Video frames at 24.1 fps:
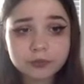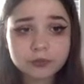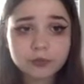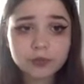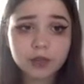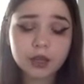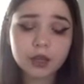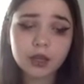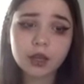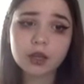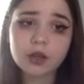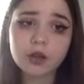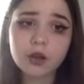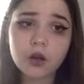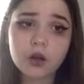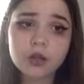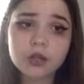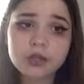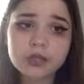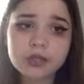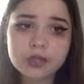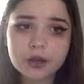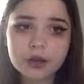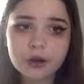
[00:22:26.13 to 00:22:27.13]
And
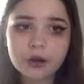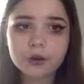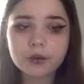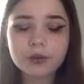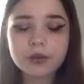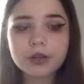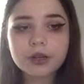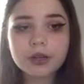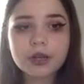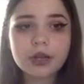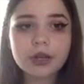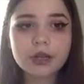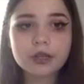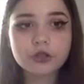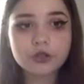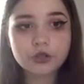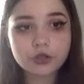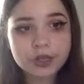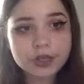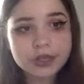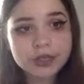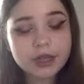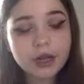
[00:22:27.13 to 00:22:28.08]
also, trees